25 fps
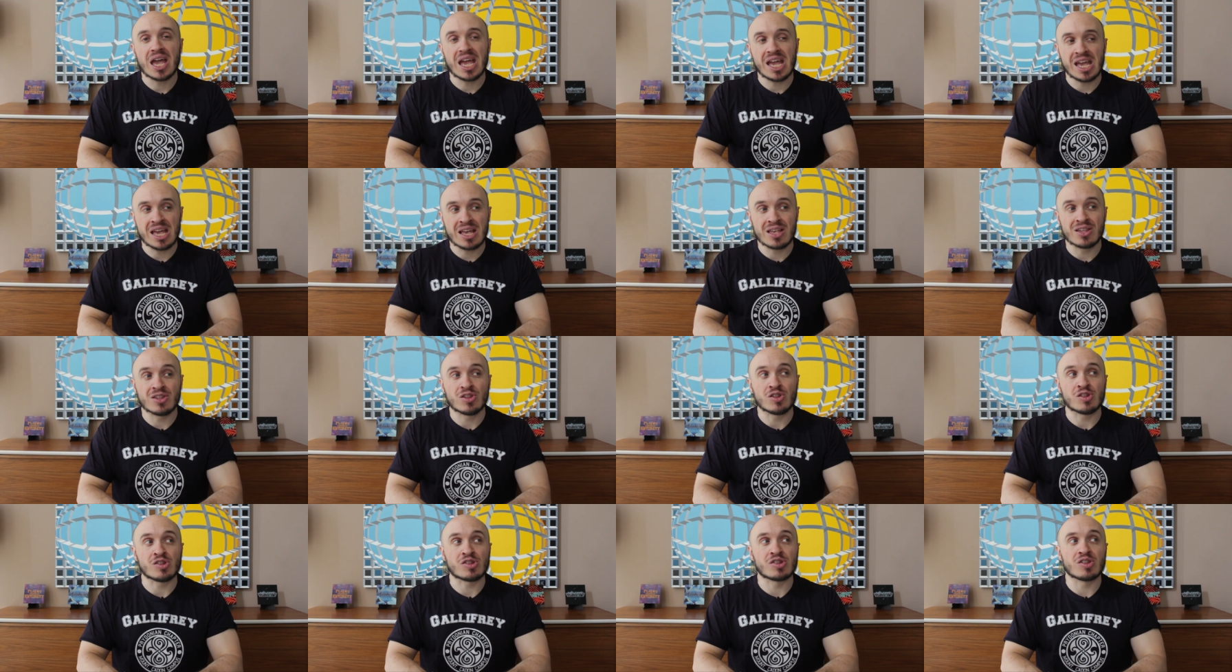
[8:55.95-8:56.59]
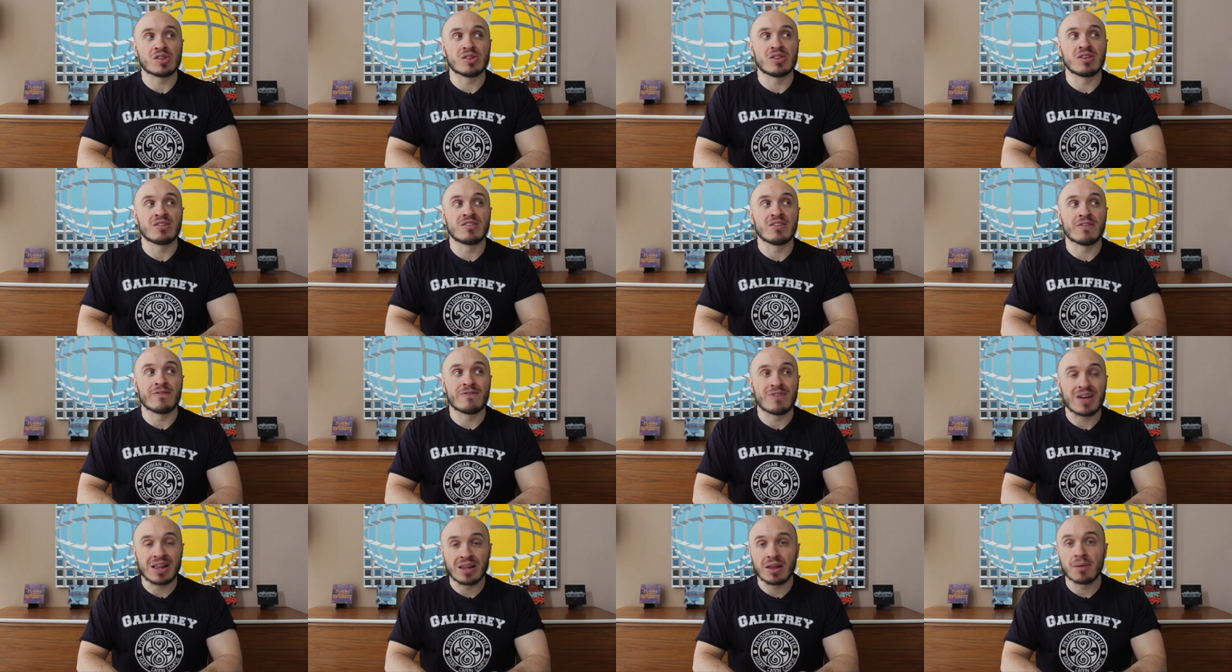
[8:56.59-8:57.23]
Is the
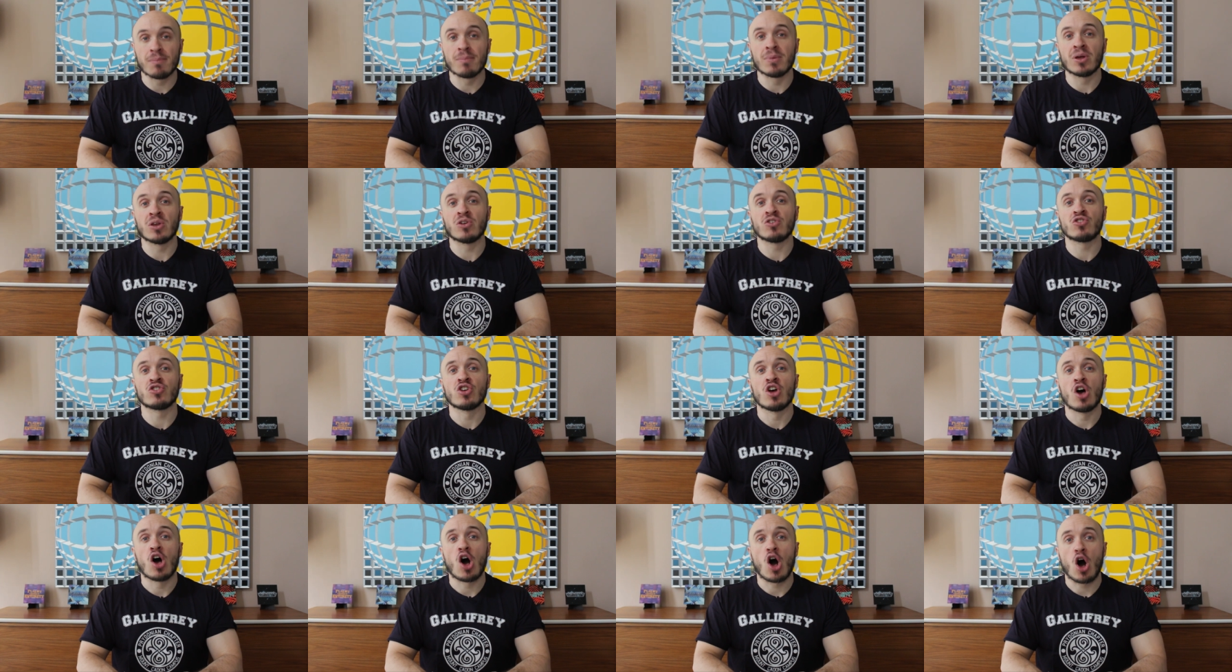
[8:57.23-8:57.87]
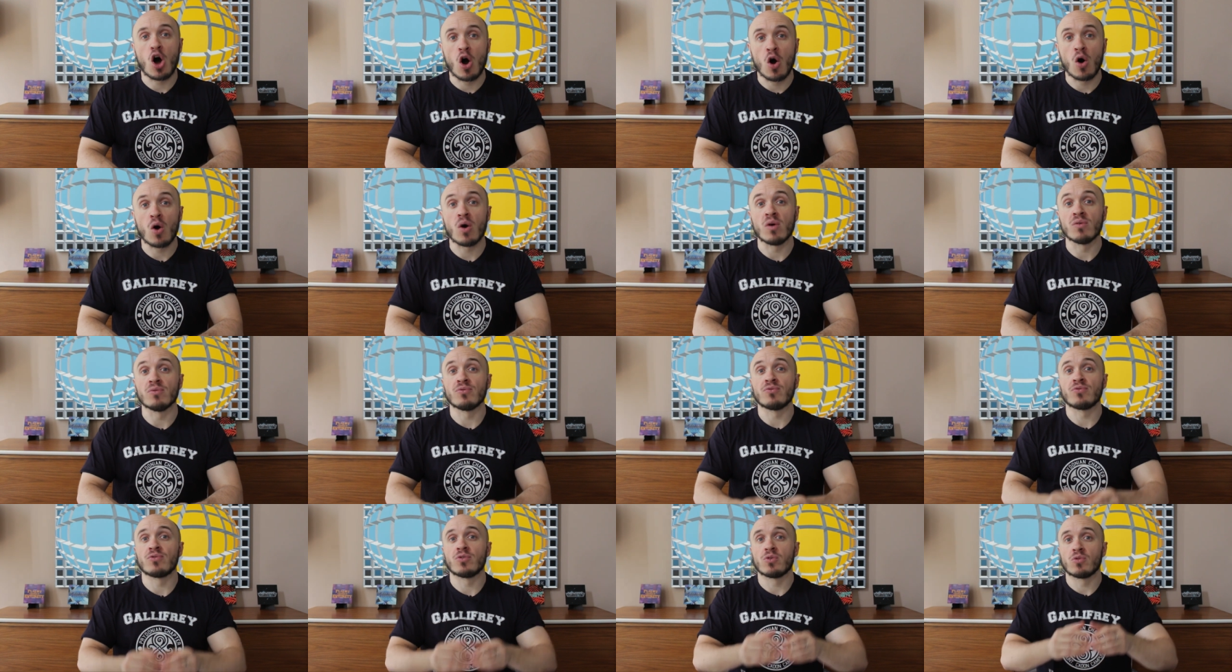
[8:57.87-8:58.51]
development
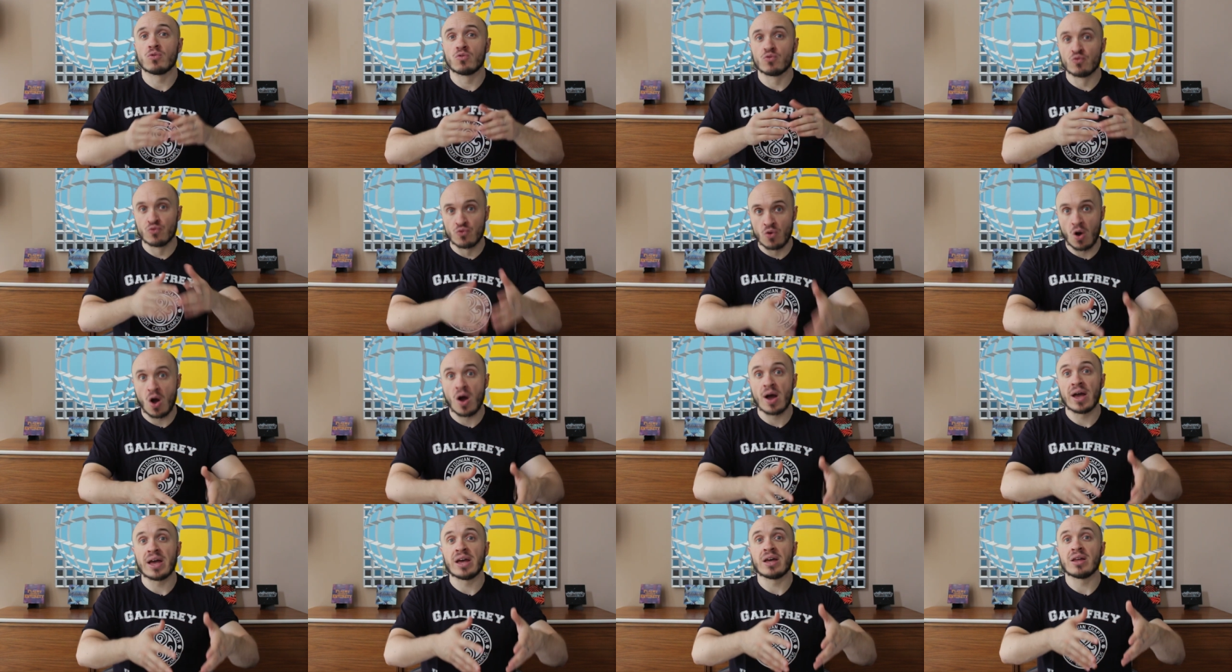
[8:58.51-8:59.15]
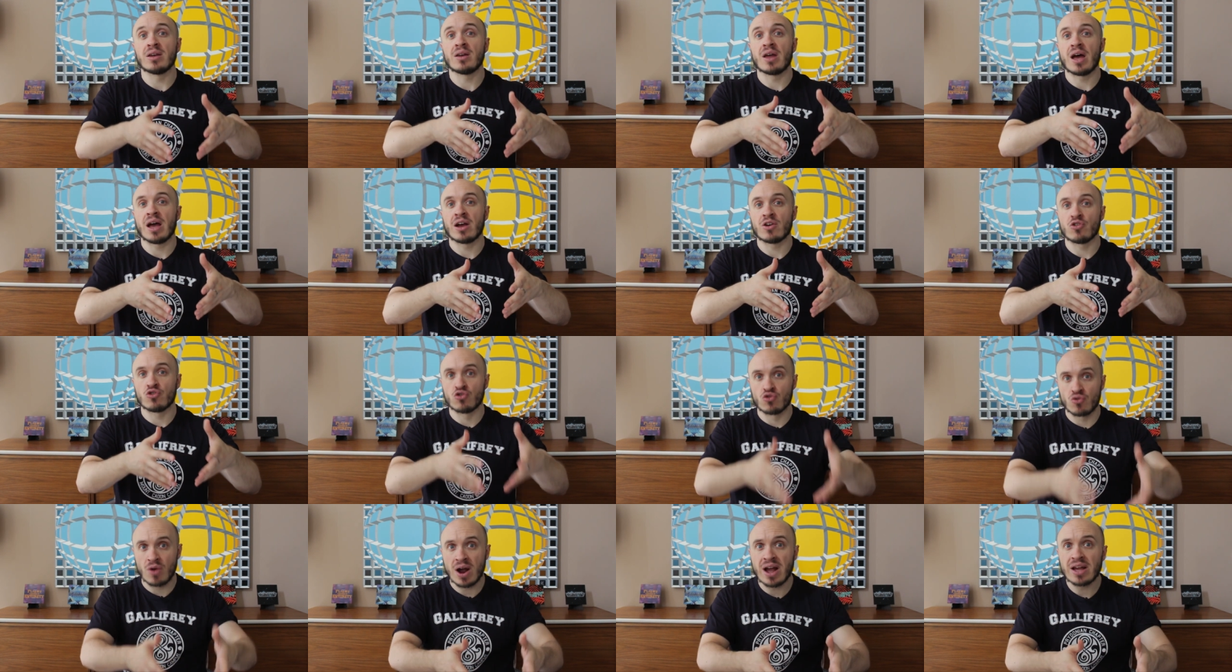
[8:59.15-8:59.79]
of Ryan
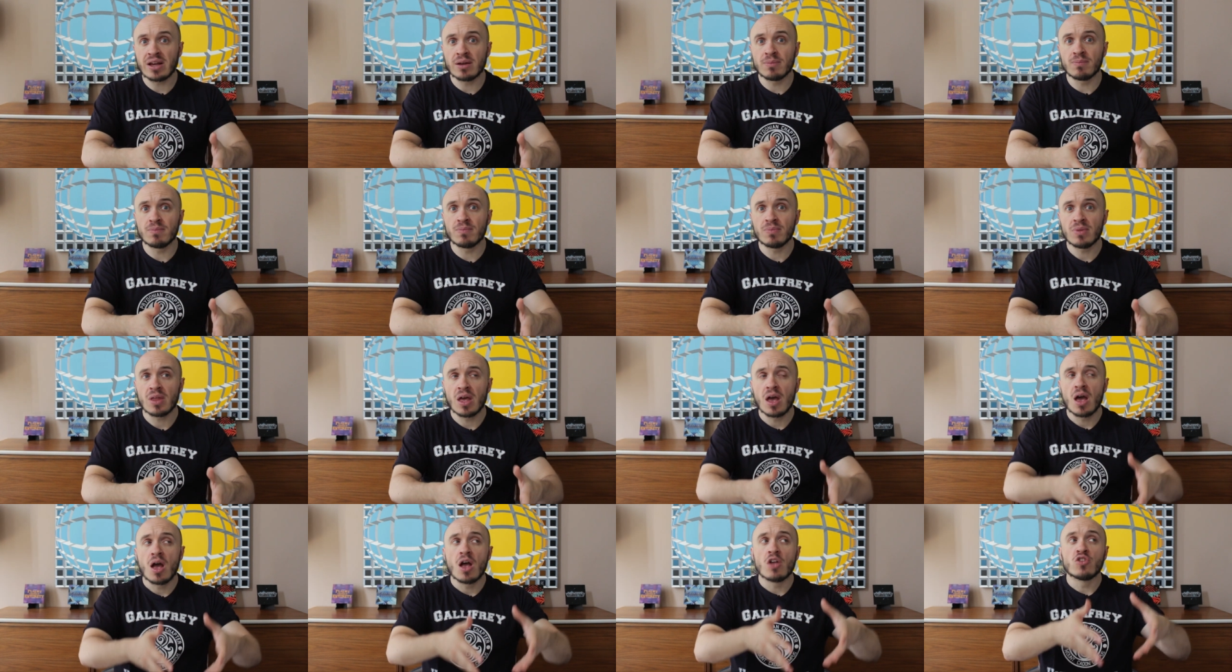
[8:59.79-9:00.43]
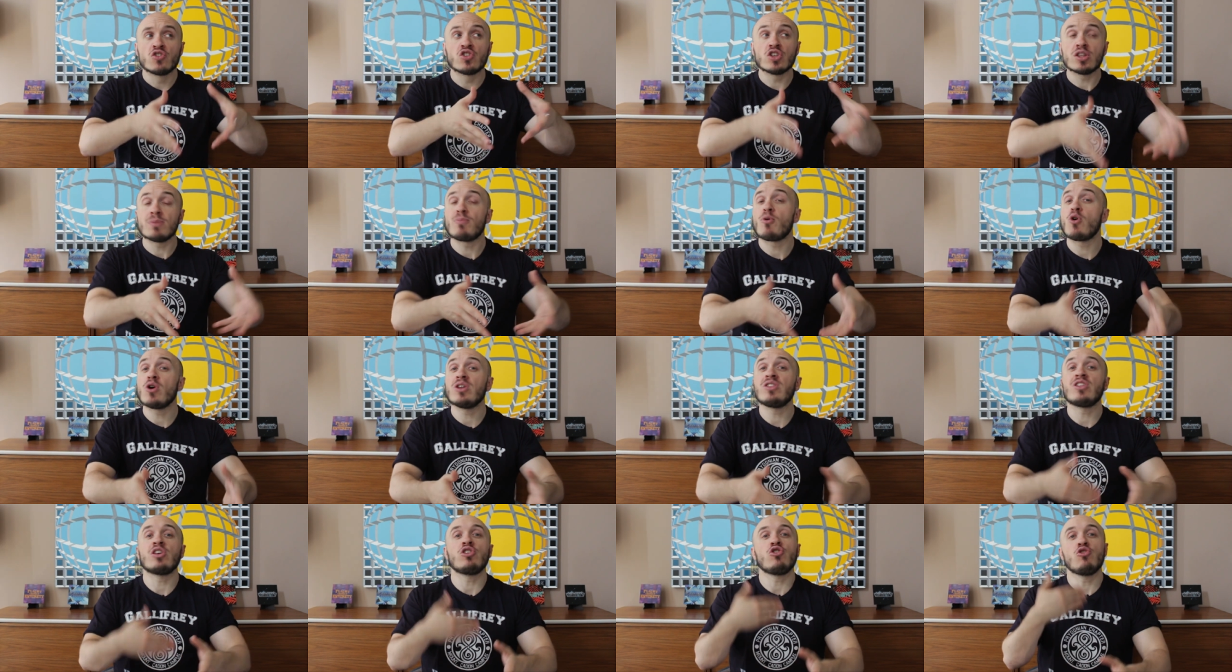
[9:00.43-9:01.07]
and Graham, to the
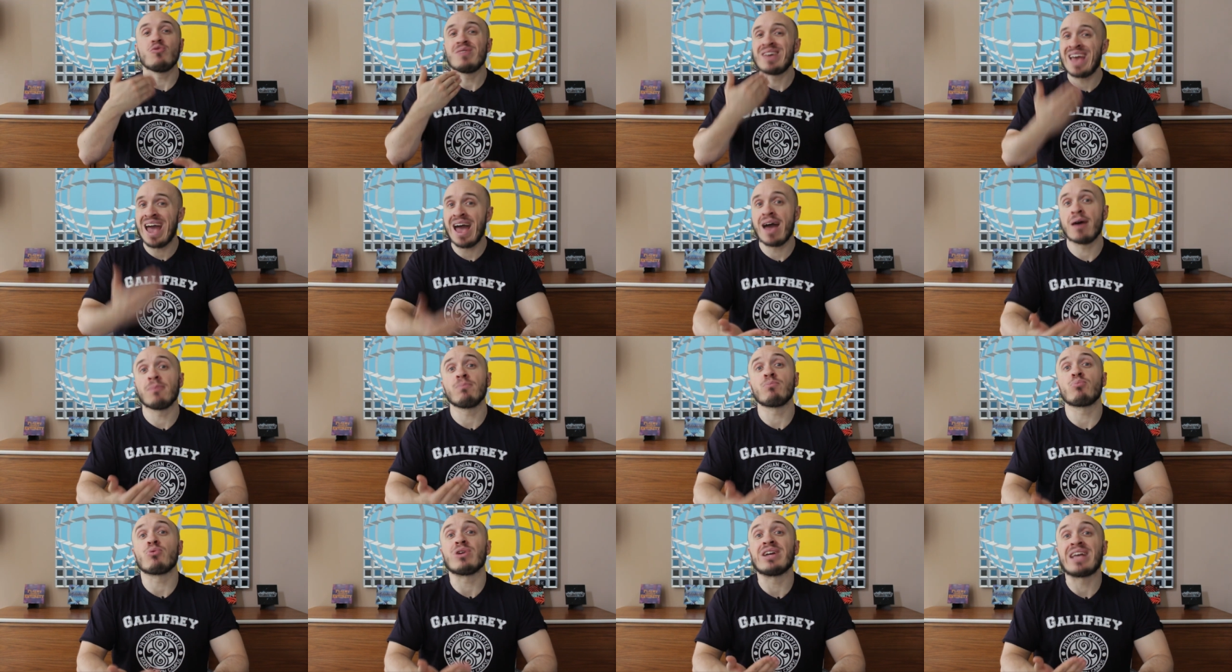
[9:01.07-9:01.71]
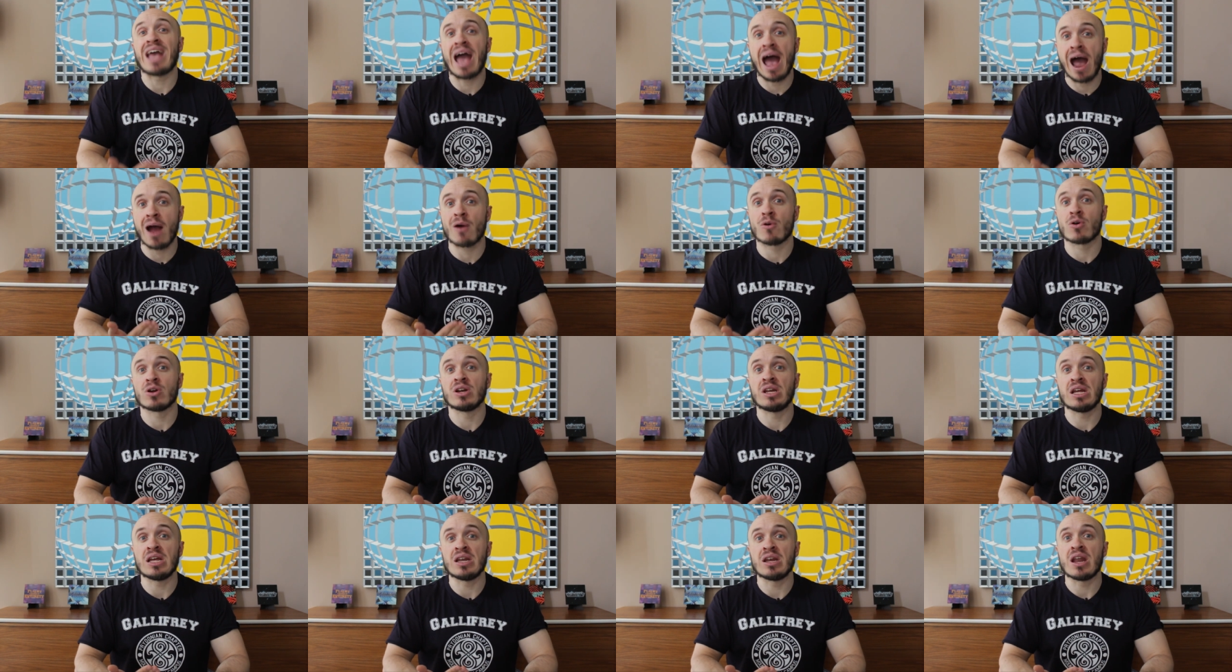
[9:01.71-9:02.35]
point that you can bring
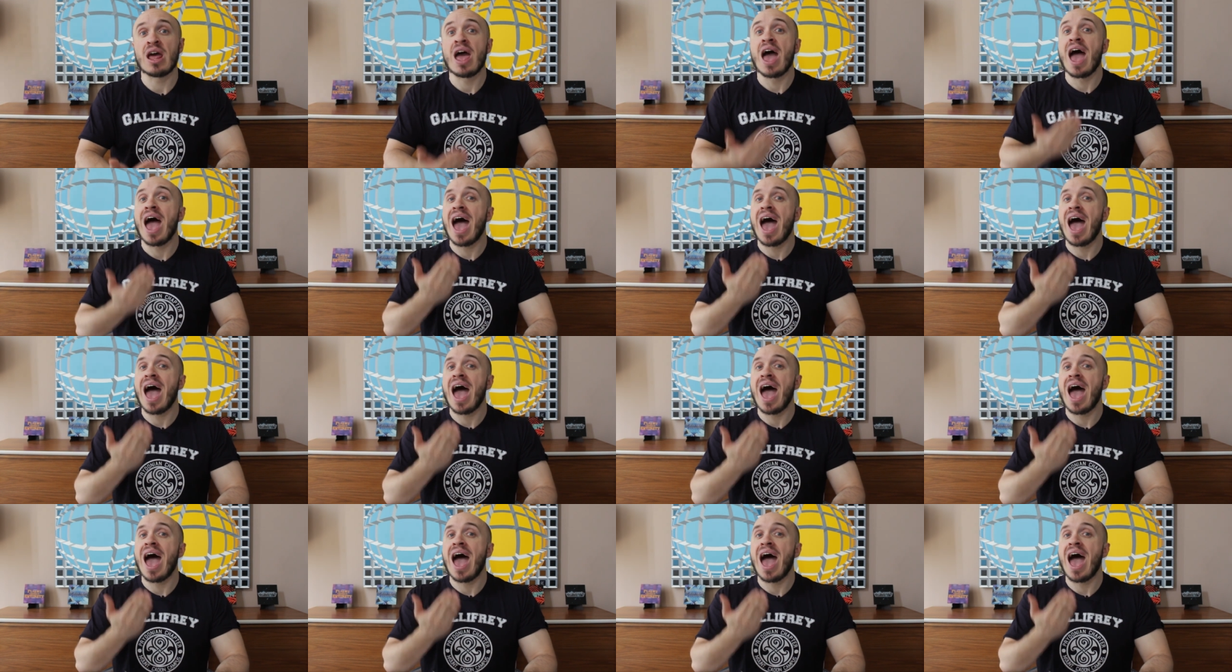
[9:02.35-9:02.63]
Aaron in